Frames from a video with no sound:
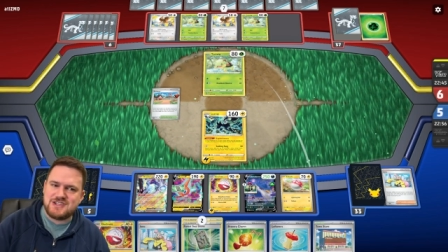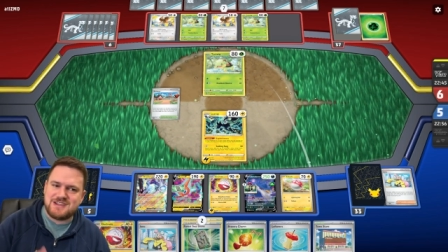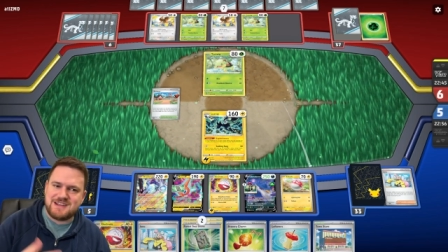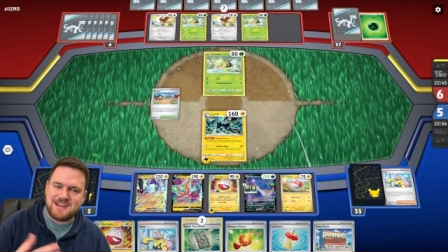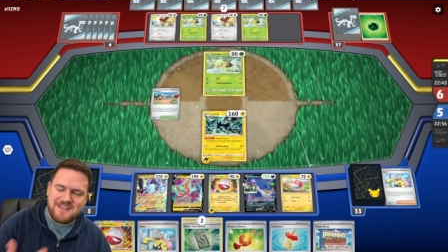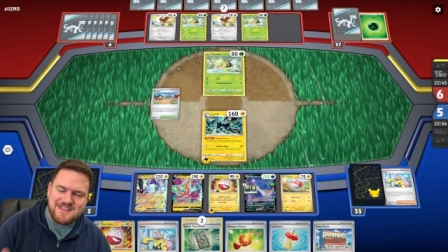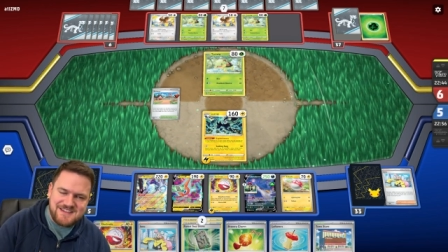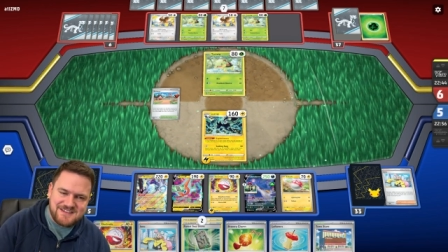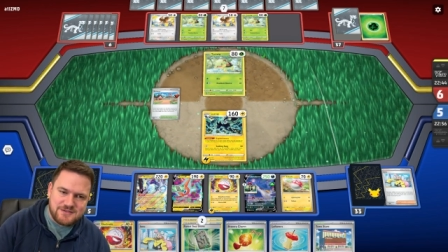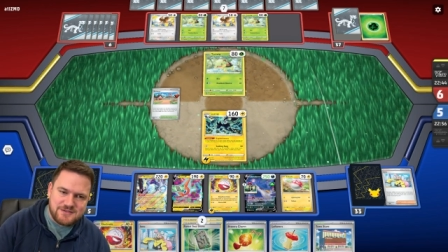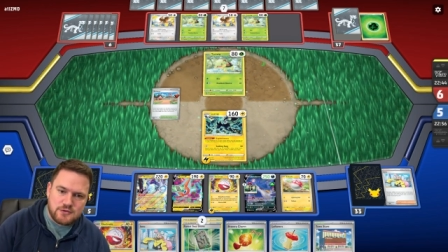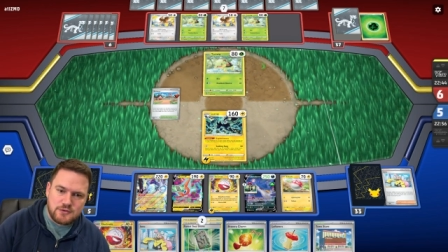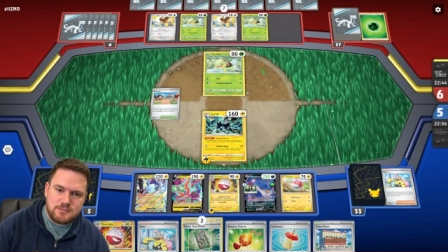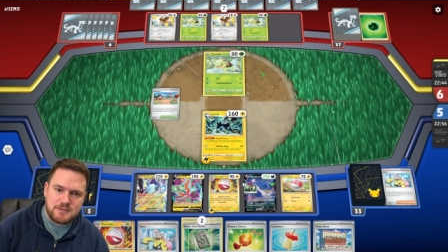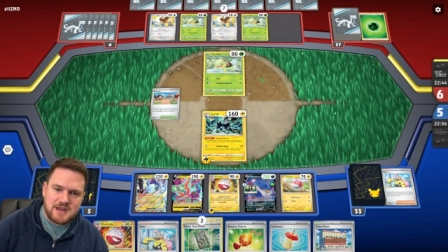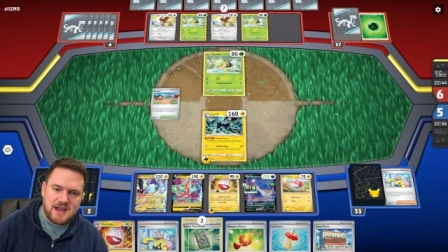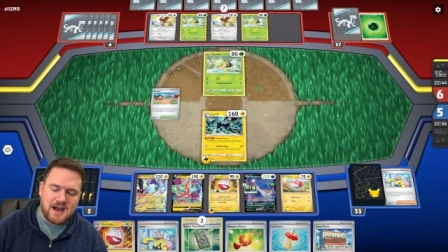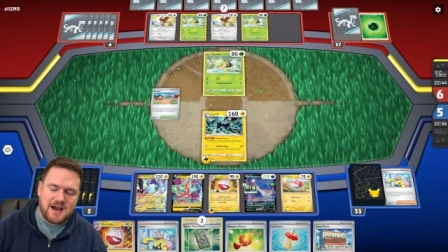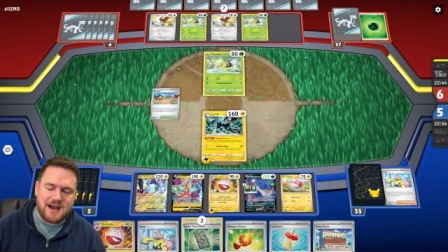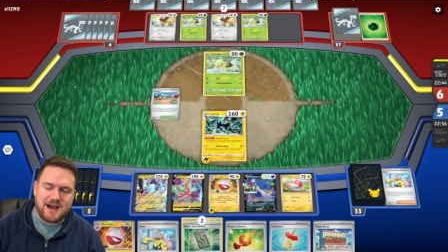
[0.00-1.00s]
then this could
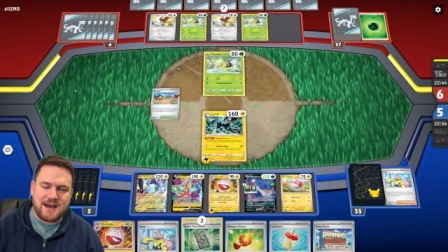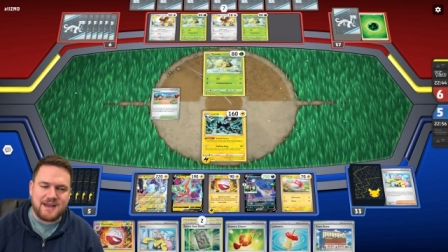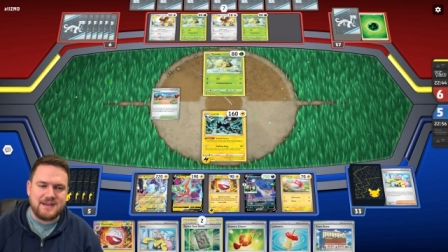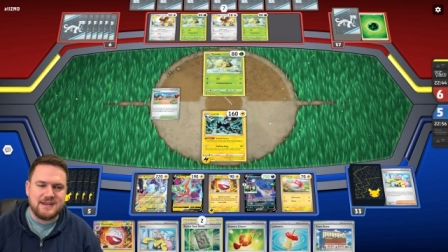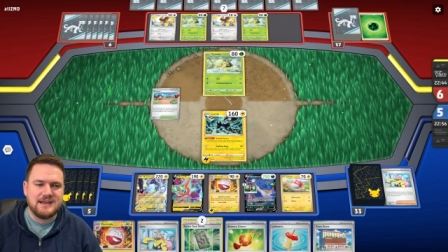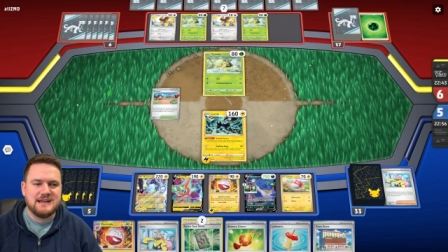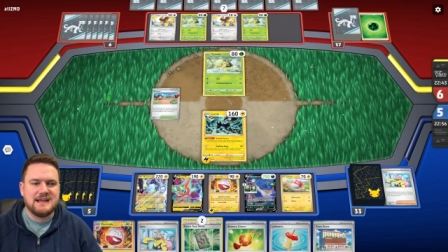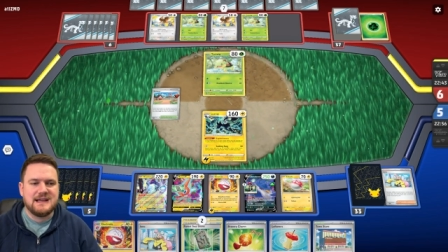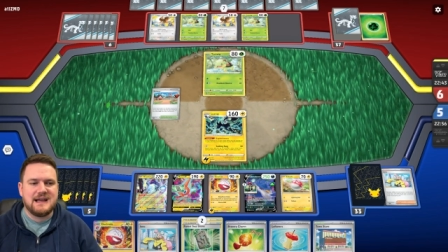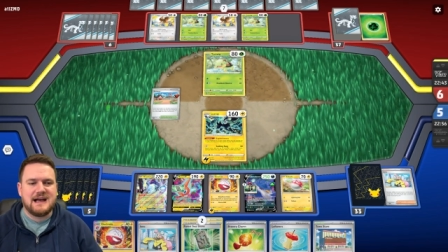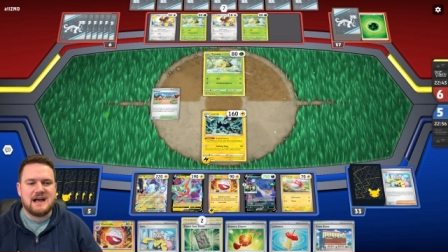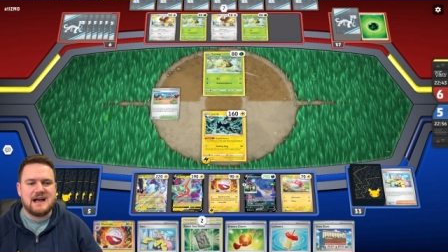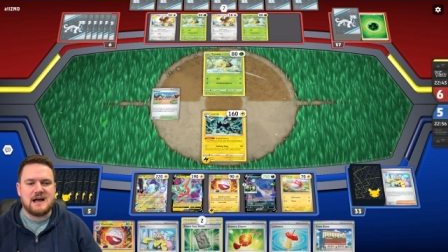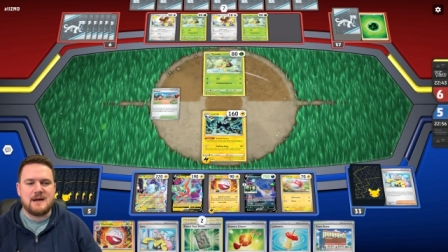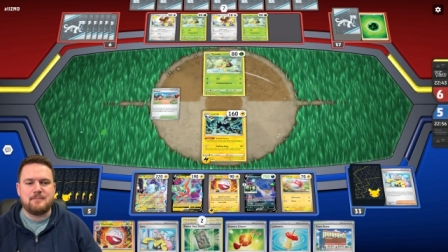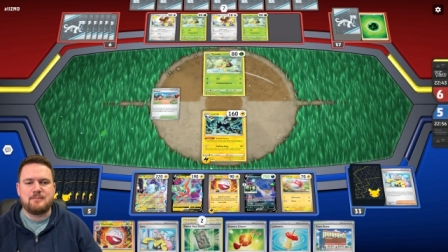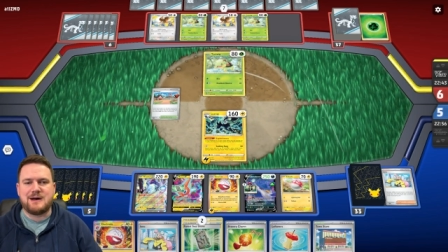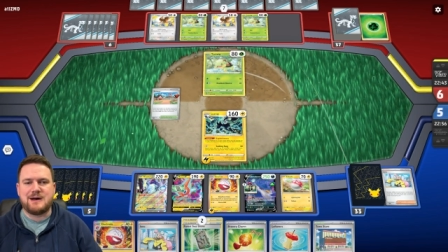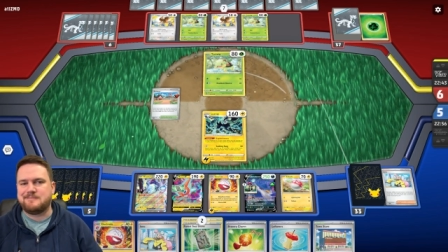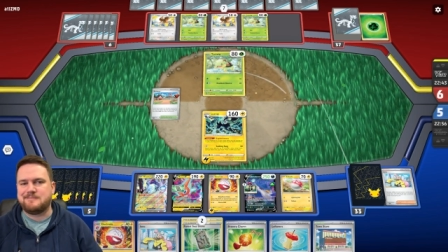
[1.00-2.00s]
be hard.
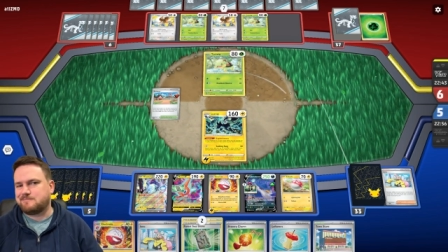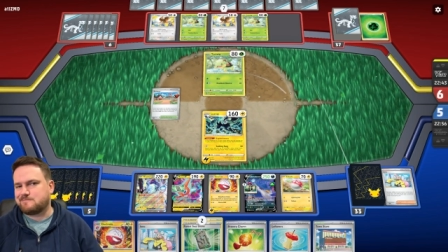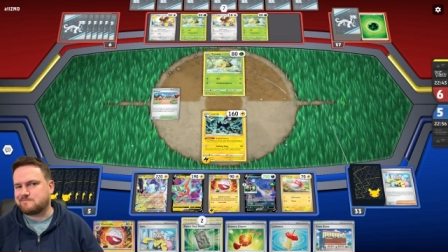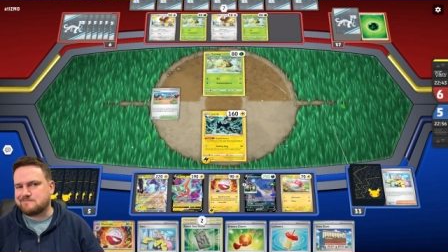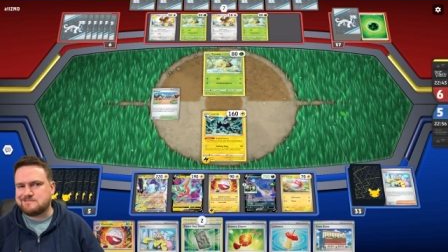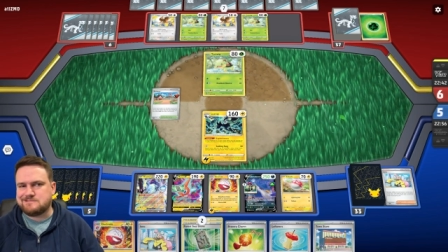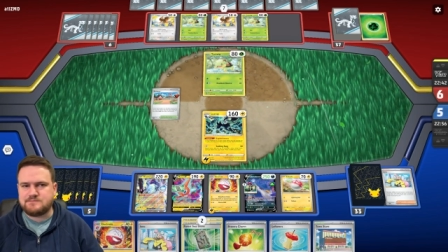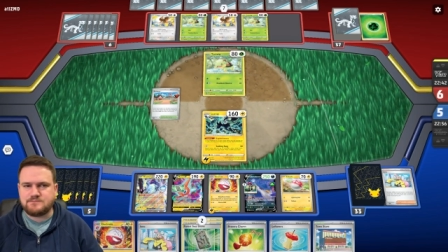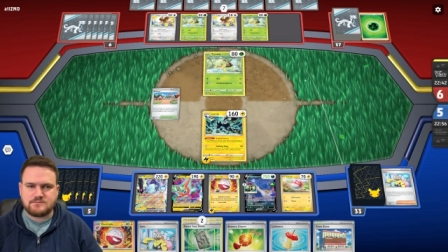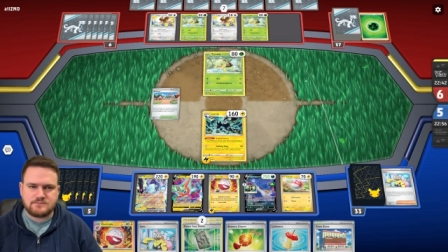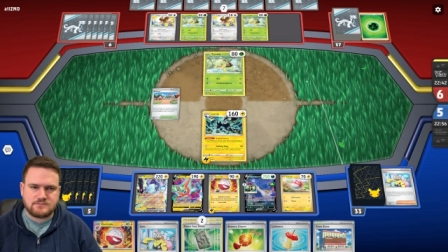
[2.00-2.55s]
Um, but